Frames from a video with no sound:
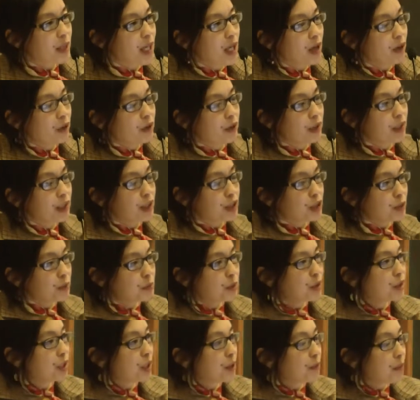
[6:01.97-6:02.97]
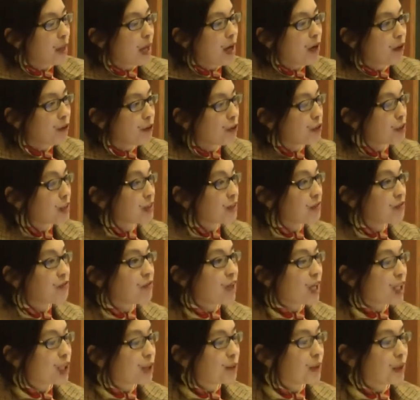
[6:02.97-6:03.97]
power and computing power is
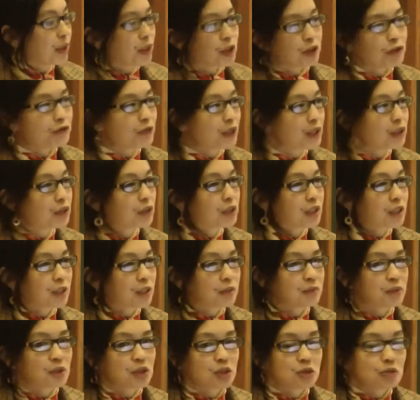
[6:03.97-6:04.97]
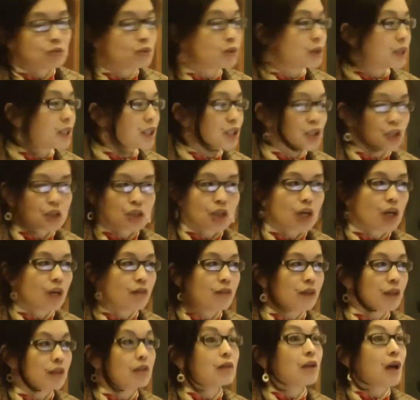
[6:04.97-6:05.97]
available at our fingertips to really
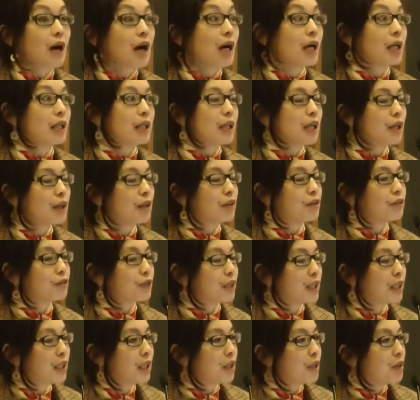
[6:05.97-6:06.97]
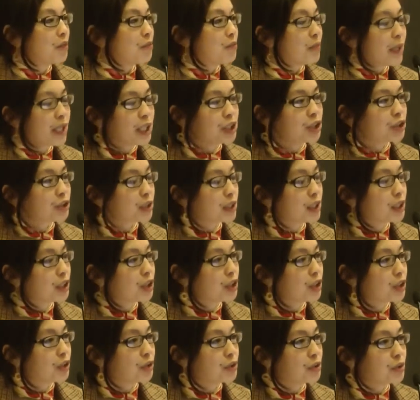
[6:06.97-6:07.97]
solve a lot of major
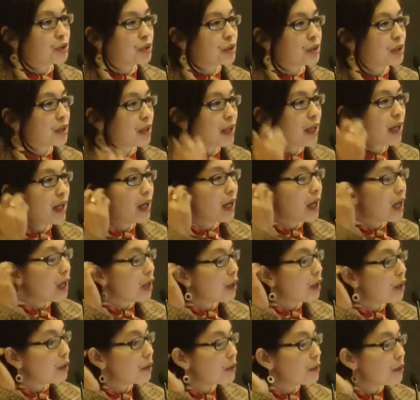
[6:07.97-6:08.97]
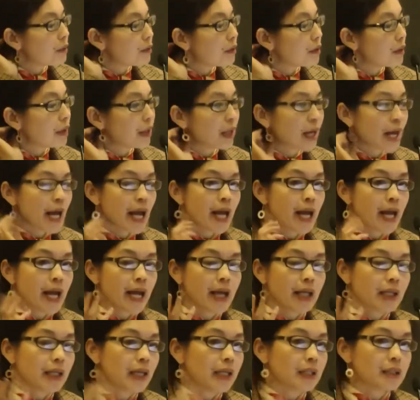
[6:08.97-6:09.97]
issues,
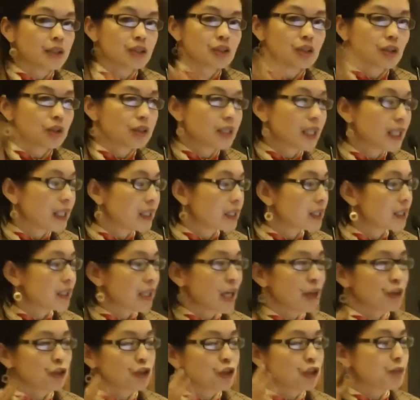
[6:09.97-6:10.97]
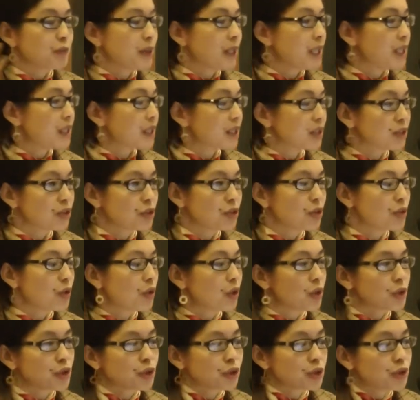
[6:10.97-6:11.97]
and you know, take us to outer space and do
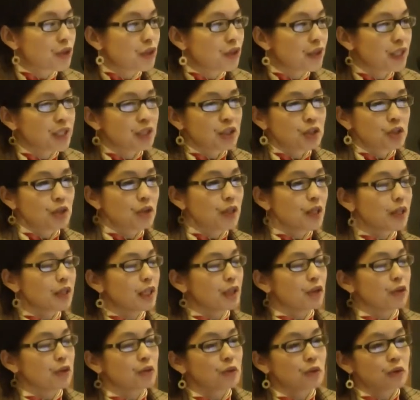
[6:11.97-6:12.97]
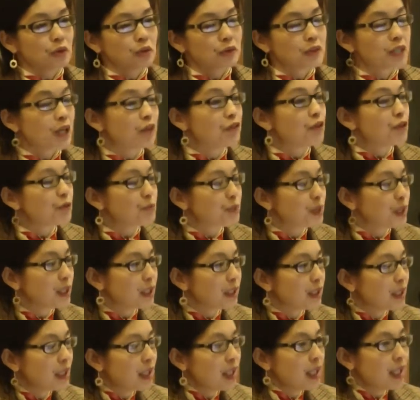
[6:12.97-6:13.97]
all sorts of things so that there will never
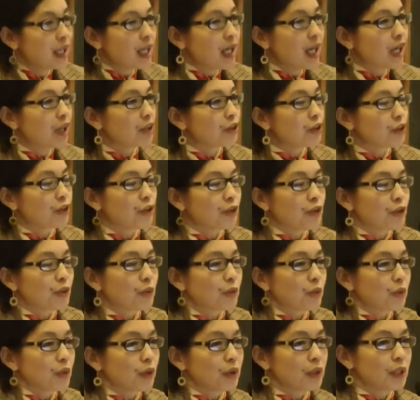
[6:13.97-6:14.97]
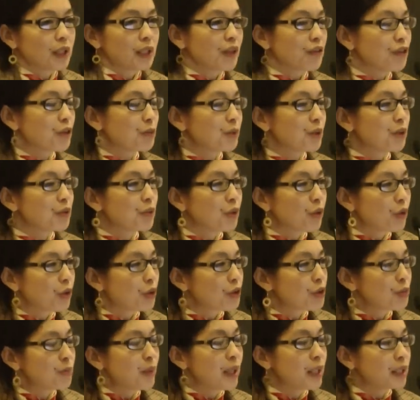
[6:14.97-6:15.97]
be hunger in the world and never be
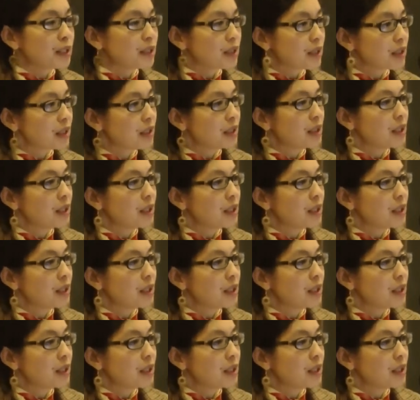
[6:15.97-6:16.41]
wars. But